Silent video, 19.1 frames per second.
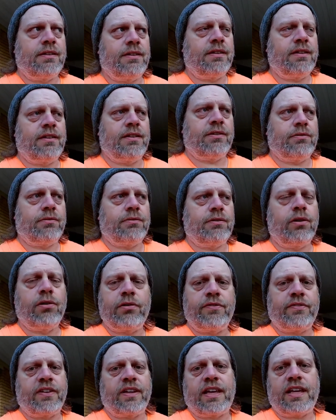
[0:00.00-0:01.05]

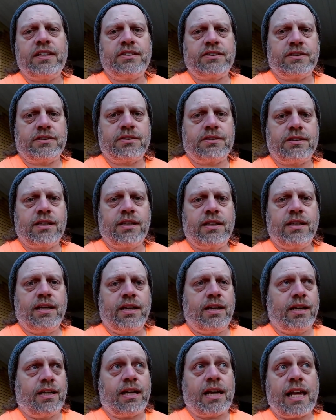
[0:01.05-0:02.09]
notifications.
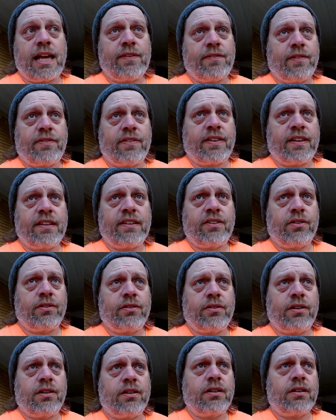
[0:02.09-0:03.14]
And I have everything
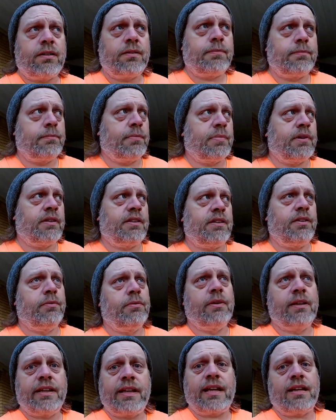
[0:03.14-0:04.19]
turned on, but you
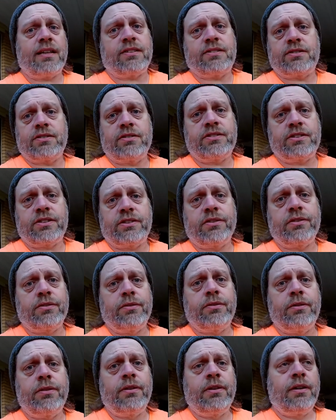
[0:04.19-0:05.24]
really got to search through.
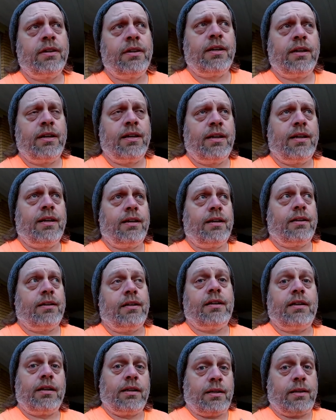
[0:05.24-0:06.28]

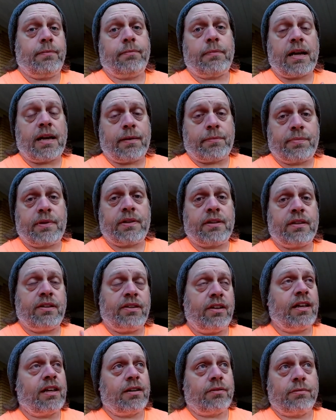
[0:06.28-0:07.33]
In my opinion, you
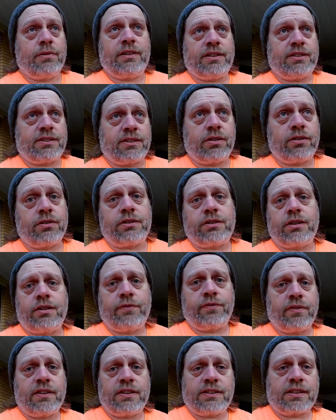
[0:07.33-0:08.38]
got to really search
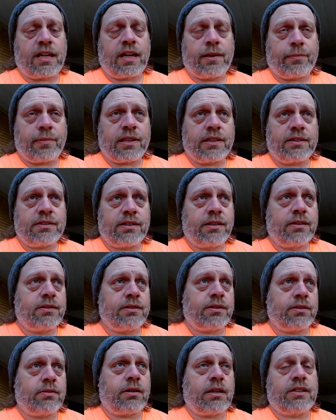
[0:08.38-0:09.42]
for these comments.
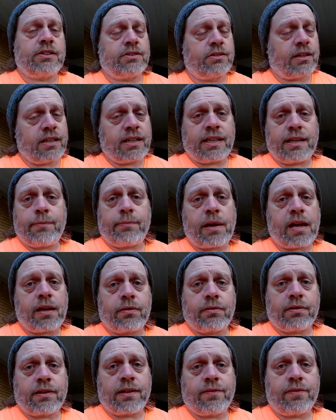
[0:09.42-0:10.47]
So I try to get back
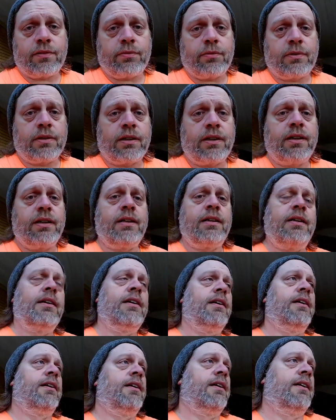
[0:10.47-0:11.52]
with everyone.
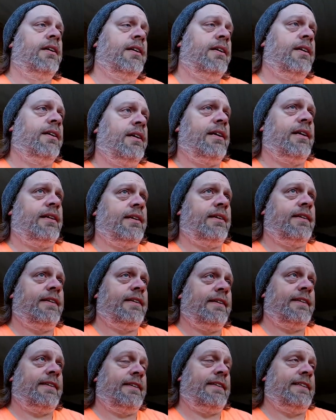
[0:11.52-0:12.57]
And,
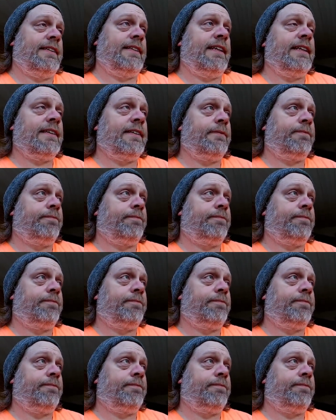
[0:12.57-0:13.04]
yeah.